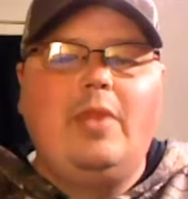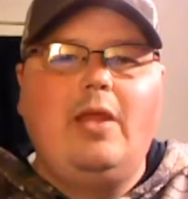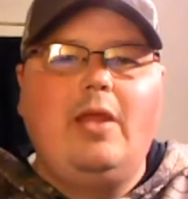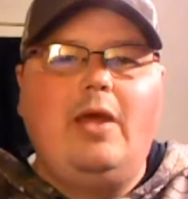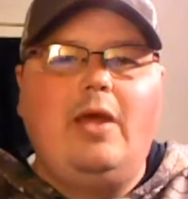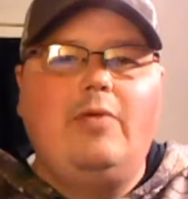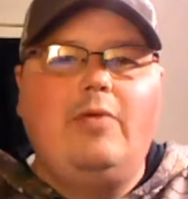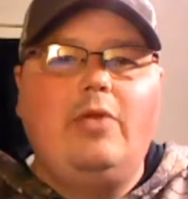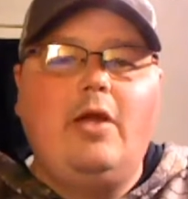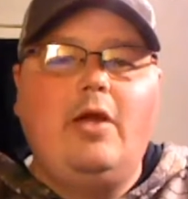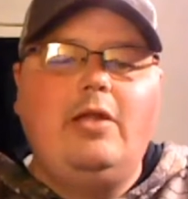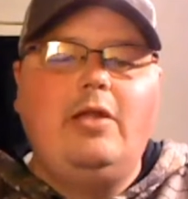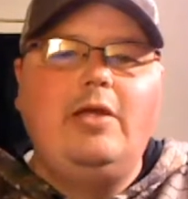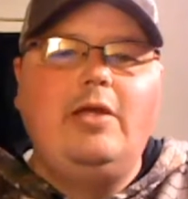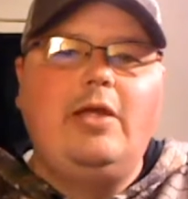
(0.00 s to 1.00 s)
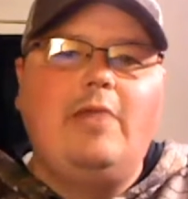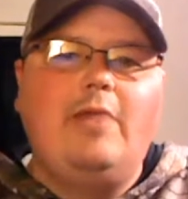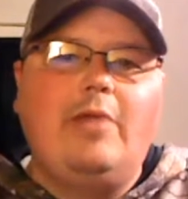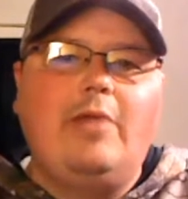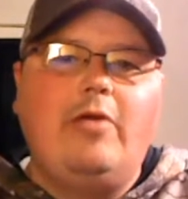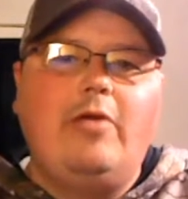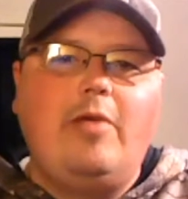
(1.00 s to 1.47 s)
Luckily,
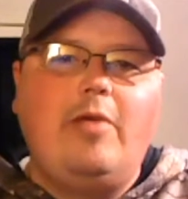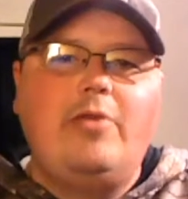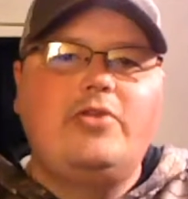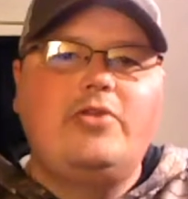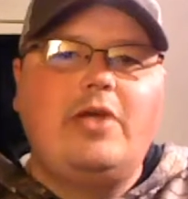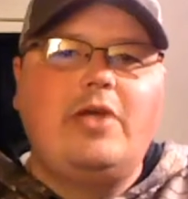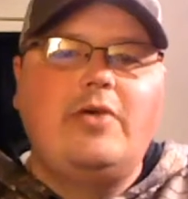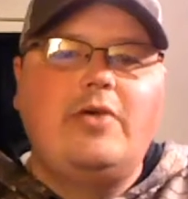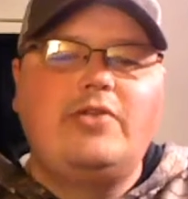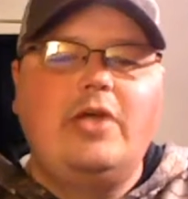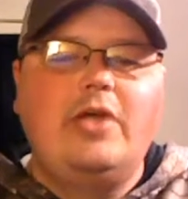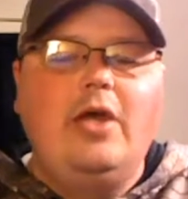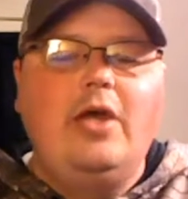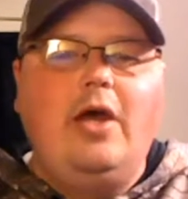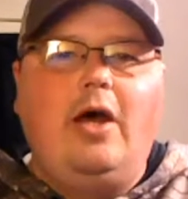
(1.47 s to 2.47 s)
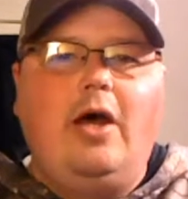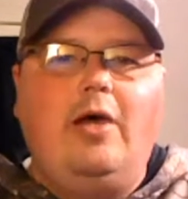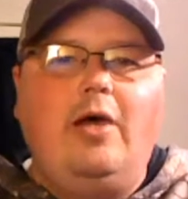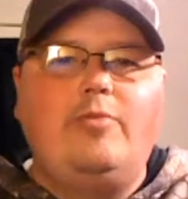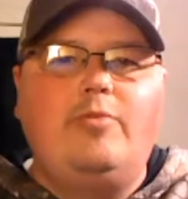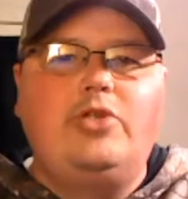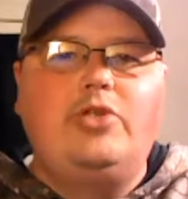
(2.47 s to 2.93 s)
at my grandmother's house,
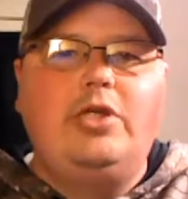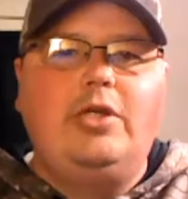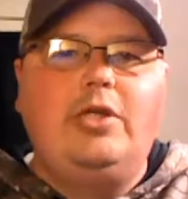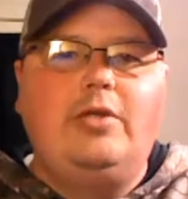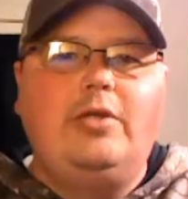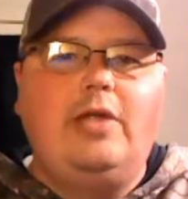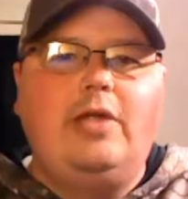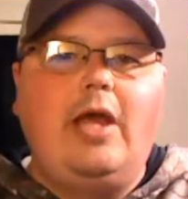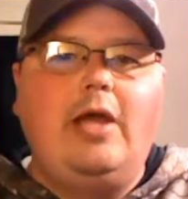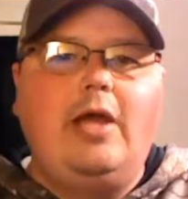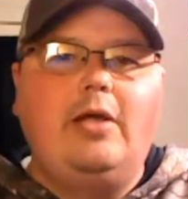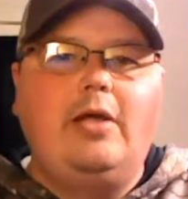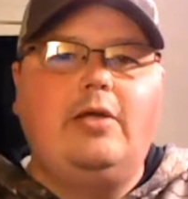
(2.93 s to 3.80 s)
she had a